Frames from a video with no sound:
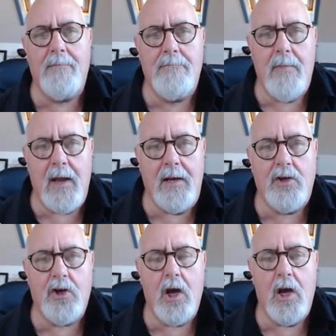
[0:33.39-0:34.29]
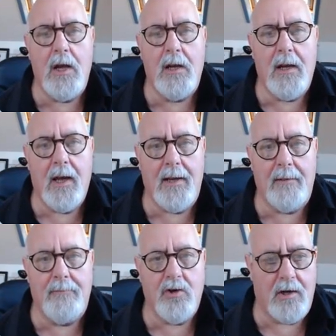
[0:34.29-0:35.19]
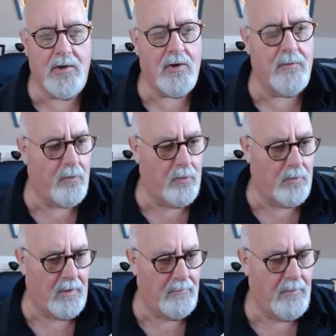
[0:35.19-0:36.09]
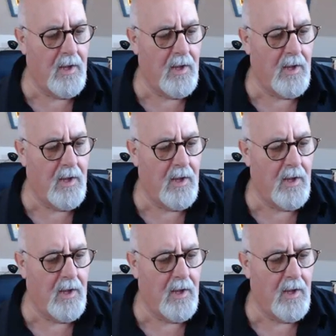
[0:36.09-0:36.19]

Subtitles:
major game changer for you.